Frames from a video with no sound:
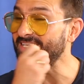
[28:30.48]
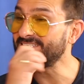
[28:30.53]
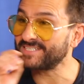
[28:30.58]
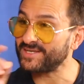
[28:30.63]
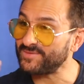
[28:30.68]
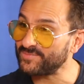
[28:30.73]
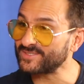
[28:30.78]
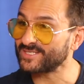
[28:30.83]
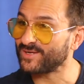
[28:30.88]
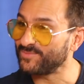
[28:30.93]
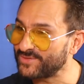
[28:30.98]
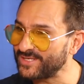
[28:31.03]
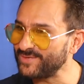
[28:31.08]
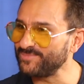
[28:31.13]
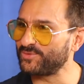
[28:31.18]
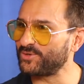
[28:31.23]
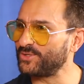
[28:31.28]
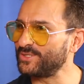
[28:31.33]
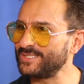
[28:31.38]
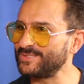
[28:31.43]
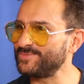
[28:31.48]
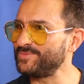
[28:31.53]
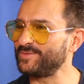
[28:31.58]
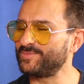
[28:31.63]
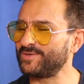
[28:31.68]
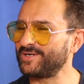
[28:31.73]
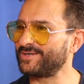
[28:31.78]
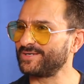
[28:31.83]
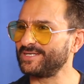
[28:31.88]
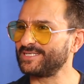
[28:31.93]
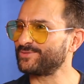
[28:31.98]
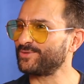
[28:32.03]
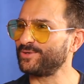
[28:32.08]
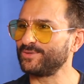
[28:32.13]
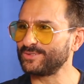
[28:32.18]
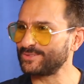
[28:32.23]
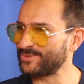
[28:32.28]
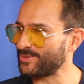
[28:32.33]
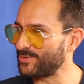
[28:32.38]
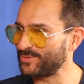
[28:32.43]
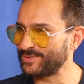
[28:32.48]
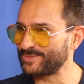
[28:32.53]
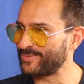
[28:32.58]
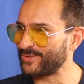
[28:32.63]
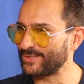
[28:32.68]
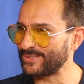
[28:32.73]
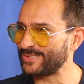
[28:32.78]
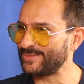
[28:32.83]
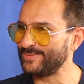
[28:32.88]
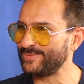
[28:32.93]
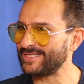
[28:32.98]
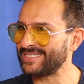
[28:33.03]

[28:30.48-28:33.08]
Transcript: Except something bothers me about Race 1, which has always bothered